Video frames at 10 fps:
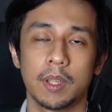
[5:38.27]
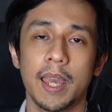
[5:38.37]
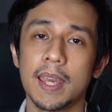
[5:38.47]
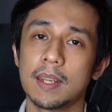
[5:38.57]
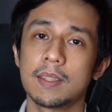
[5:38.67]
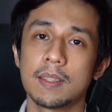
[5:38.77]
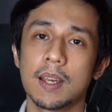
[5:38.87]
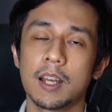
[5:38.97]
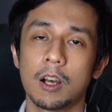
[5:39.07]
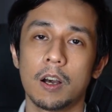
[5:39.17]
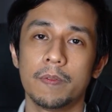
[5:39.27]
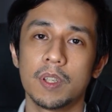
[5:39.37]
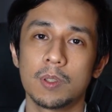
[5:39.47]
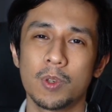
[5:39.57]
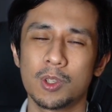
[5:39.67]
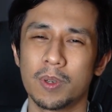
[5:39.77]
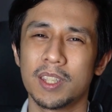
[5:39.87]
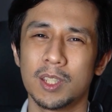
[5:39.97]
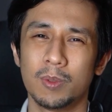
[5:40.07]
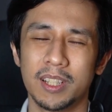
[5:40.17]
And it's not obvious which
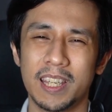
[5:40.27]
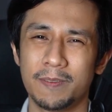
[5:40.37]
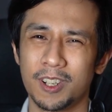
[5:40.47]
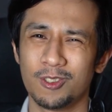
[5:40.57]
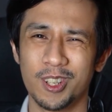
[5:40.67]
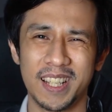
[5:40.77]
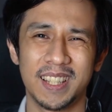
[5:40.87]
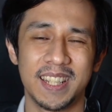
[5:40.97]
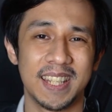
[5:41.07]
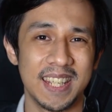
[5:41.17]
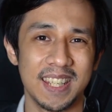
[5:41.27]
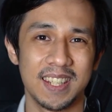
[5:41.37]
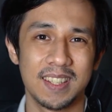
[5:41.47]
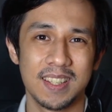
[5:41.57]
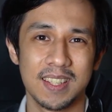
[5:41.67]
ones you will even really need.